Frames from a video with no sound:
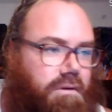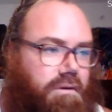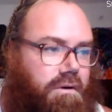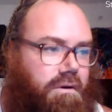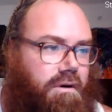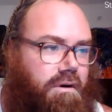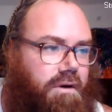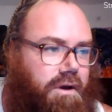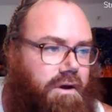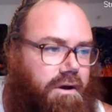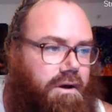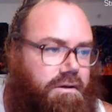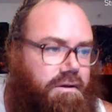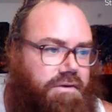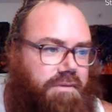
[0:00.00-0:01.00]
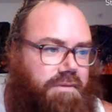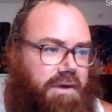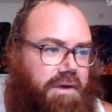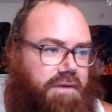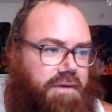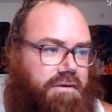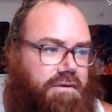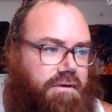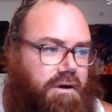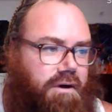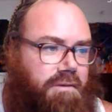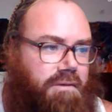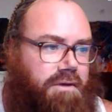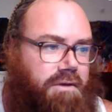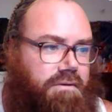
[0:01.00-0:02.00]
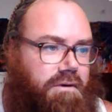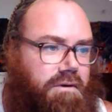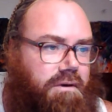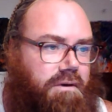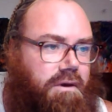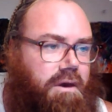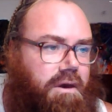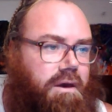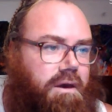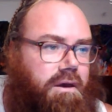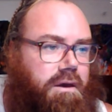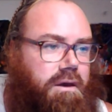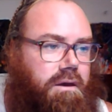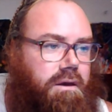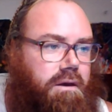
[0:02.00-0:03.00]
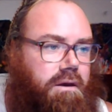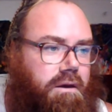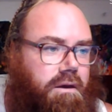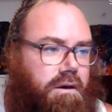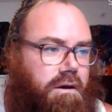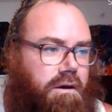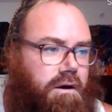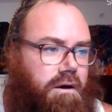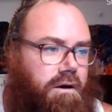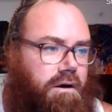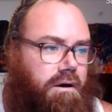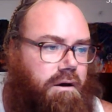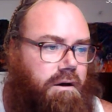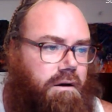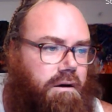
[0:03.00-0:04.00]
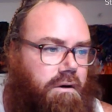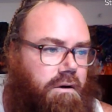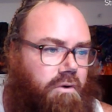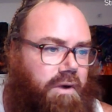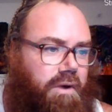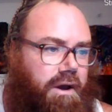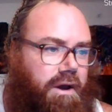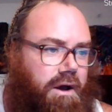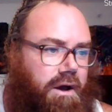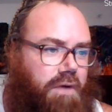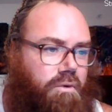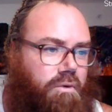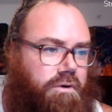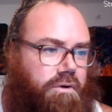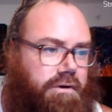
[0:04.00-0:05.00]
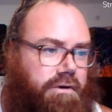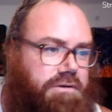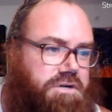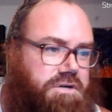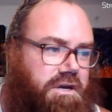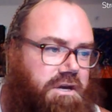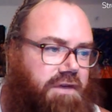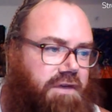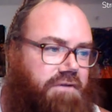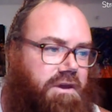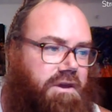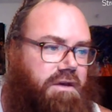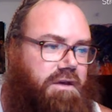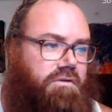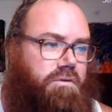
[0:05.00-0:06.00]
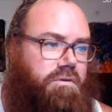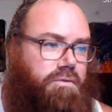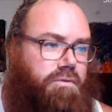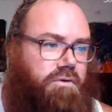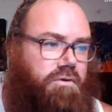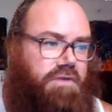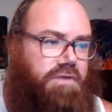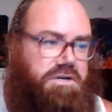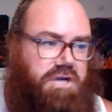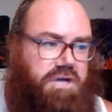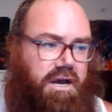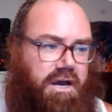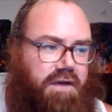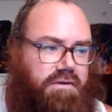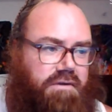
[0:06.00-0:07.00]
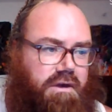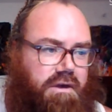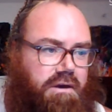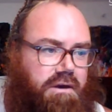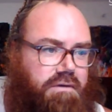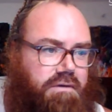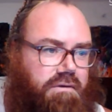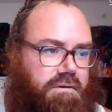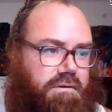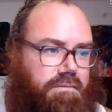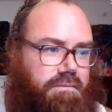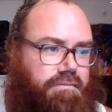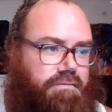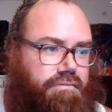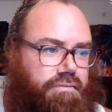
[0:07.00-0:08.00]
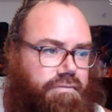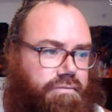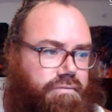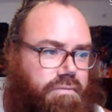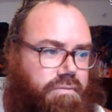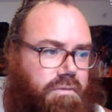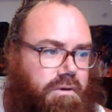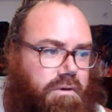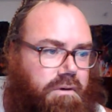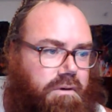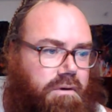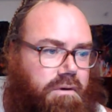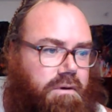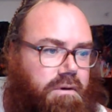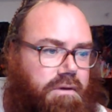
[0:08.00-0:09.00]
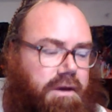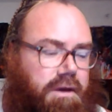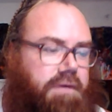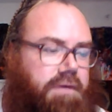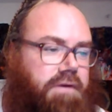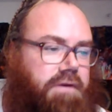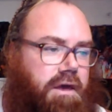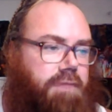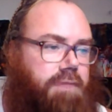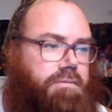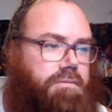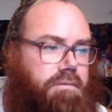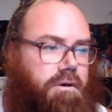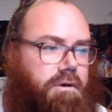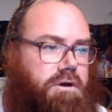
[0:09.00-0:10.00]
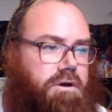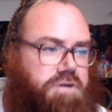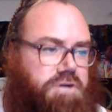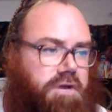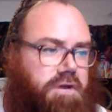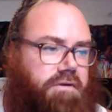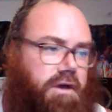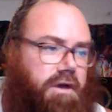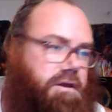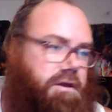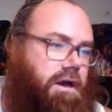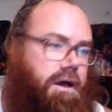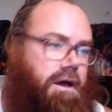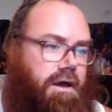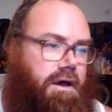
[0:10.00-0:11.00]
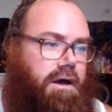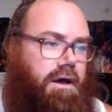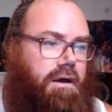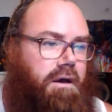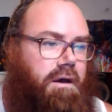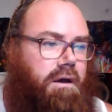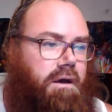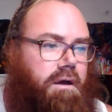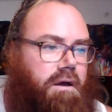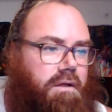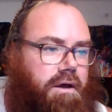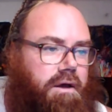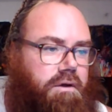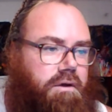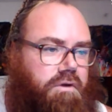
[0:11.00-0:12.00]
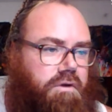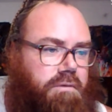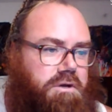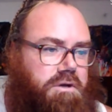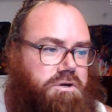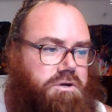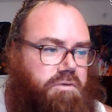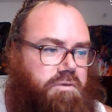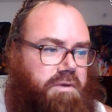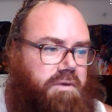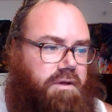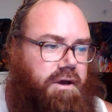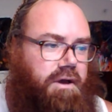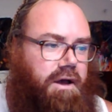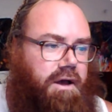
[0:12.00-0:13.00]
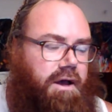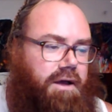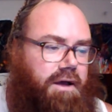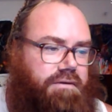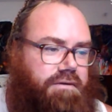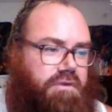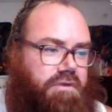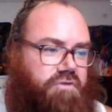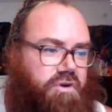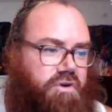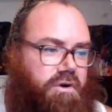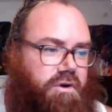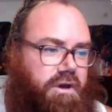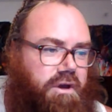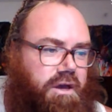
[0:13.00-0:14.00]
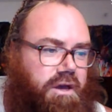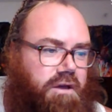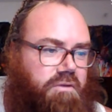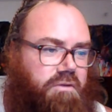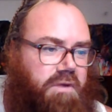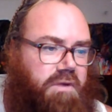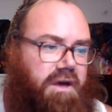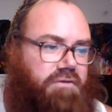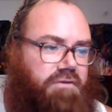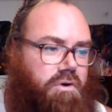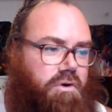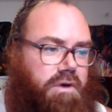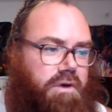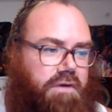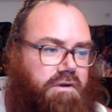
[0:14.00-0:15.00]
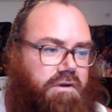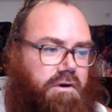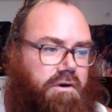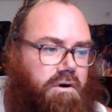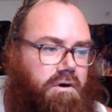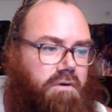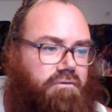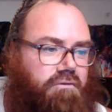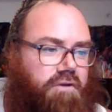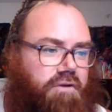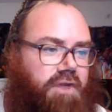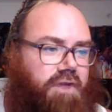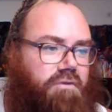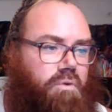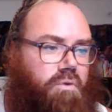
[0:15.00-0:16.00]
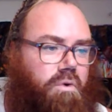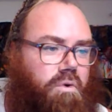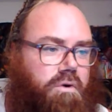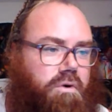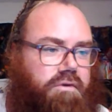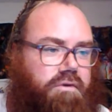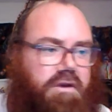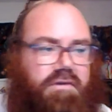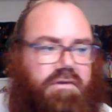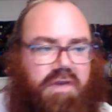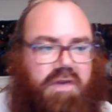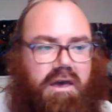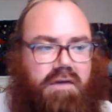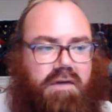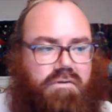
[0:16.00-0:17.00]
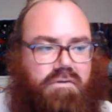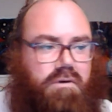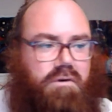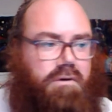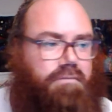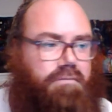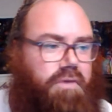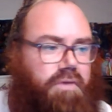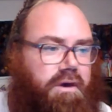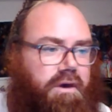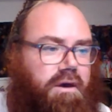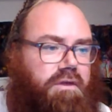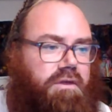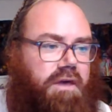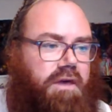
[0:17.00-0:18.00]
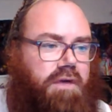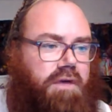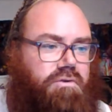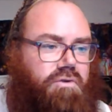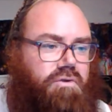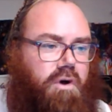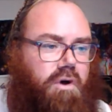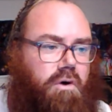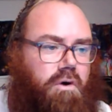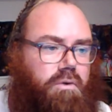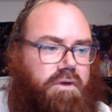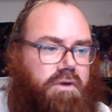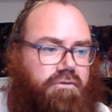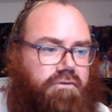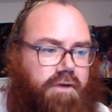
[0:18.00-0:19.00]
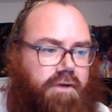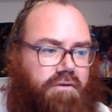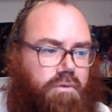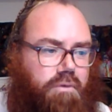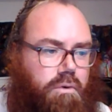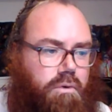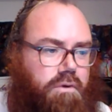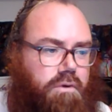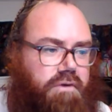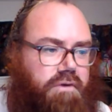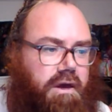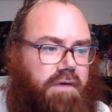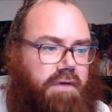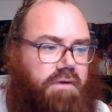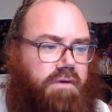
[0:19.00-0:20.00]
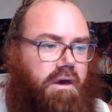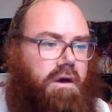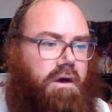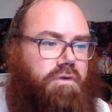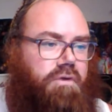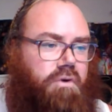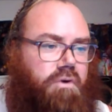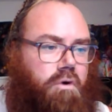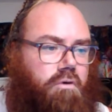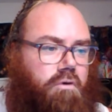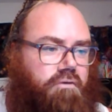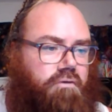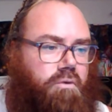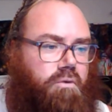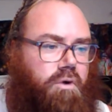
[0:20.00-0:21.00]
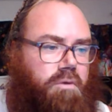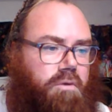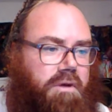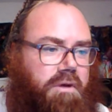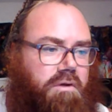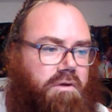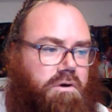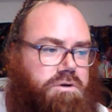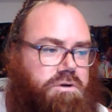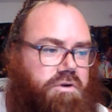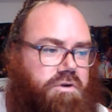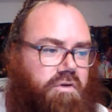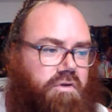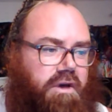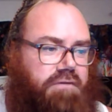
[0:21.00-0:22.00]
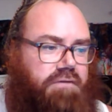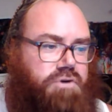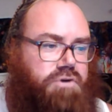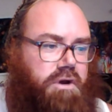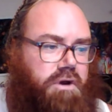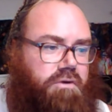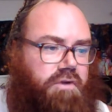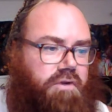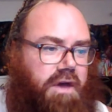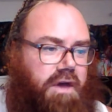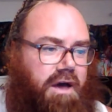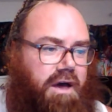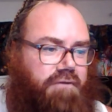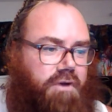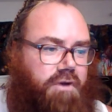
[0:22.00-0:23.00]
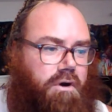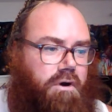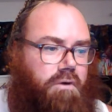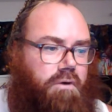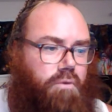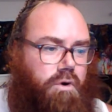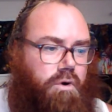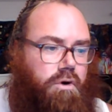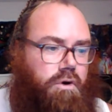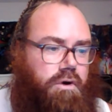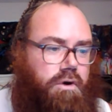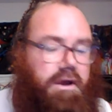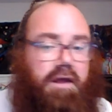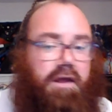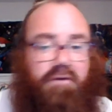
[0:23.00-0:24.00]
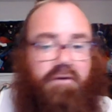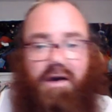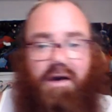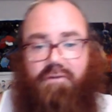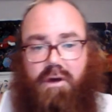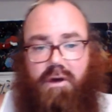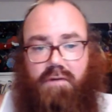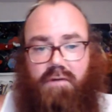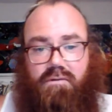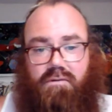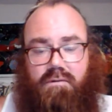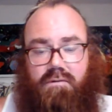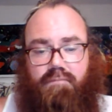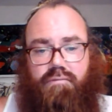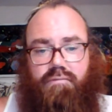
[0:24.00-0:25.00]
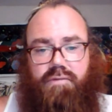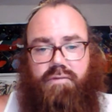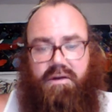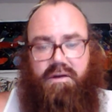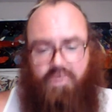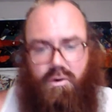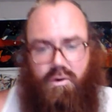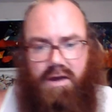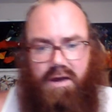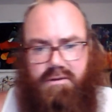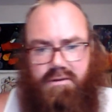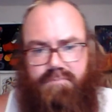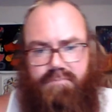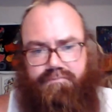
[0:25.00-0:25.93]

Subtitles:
All right, let's get back to these comments. Oh, wait, I wonder if she even needs to prove that she has kids that escaped genocide. Yeah. Like, could somebody just be like, I got 6 retarded kids but have no kids at all? Forever wars is the answer. The answer is always forever wars, yes. The overwhelming largest slave traders in Africa were Native Africans. That's correct.